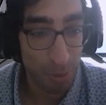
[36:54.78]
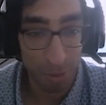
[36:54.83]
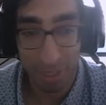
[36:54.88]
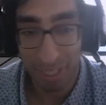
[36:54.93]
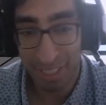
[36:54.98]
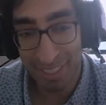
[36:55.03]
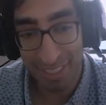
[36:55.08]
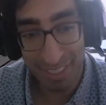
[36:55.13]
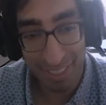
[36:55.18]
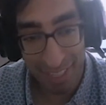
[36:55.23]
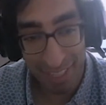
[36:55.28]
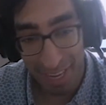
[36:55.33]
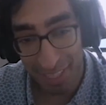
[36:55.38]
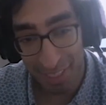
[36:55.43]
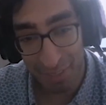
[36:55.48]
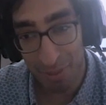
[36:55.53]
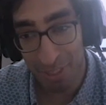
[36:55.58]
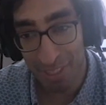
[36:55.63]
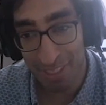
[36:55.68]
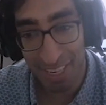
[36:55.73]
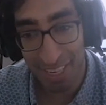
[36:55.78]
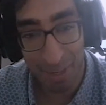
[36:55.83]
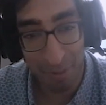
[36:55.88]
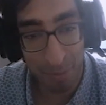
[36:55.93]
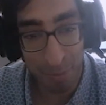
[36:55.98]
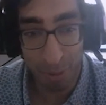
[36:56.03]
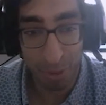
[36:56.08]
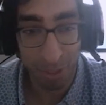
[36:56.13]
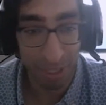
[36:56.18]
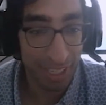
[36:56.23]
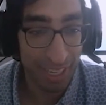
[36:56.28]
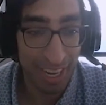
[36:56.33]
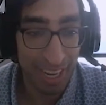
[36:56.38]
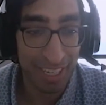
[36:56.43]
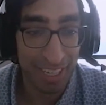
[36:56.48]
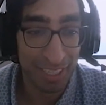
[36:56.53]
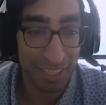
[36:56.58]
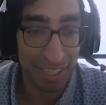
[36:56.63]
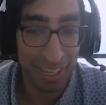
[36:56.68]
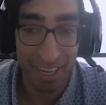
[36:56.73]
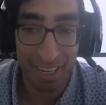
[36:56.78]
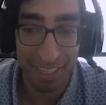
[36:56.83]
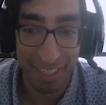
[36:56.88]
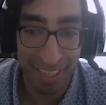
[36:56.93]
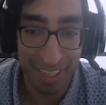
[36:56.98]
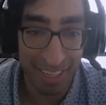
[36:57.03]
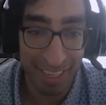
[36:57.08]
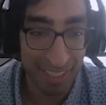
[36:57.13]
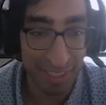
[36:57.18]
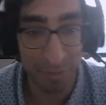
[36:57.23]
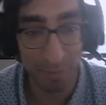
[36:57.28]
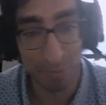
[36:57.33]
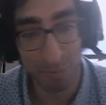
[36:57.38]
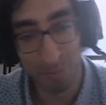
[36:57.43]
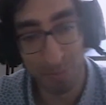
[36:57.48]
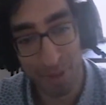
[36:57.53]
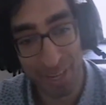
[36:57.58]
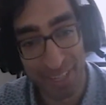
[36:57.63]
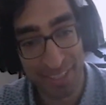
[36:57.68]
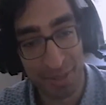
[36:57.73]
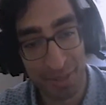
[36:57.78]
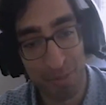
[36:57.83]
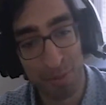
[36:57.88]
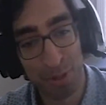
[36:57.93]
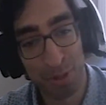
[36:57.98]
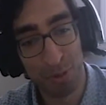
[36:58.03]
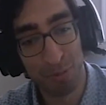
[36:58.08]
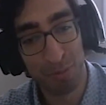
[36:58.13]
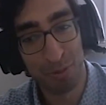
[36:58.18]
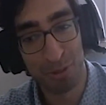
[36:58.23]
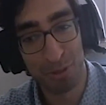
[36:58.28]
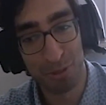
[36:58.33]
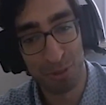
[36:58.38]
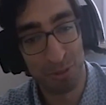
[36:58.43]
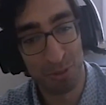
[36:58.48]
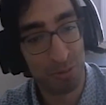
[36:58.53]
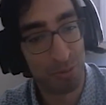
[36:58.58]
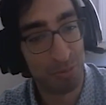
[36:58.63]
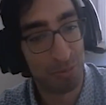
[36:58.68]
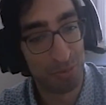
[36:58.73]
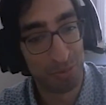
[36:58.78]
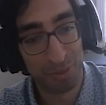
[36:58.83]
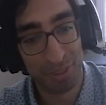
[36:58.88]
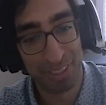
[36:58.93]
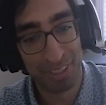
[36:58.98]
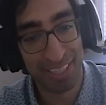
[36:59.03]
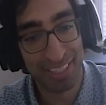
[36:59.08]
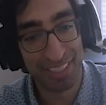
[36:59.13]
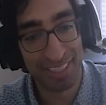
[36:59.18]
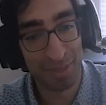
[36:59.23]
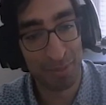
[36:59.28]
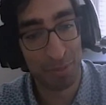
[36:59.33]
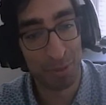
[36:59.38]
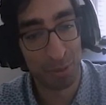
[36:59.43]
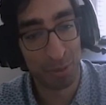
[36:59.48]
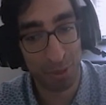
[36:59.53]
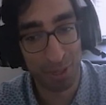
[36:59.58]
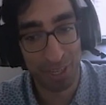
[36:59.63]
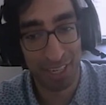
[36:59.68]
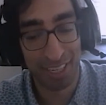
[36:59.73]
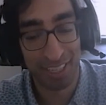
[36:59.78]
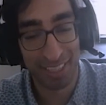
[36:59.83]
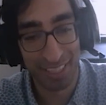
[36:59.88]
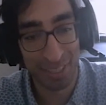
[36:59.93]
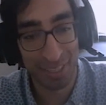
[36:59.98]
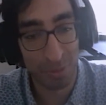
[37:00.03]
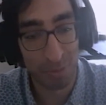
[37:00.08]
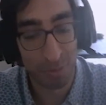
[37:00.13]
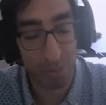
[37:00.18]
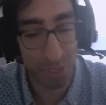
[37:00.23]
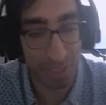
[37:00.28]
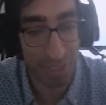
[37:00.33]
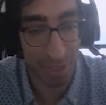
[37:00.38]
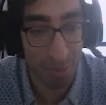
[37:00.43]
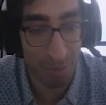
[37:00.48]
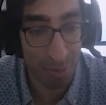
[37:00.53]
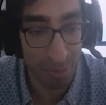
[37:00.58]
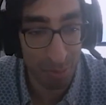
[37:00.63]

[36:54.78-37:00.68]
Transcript: let's not even say at work, in any context. You've met somebody over Zoom, they seemed great, and then you meet them in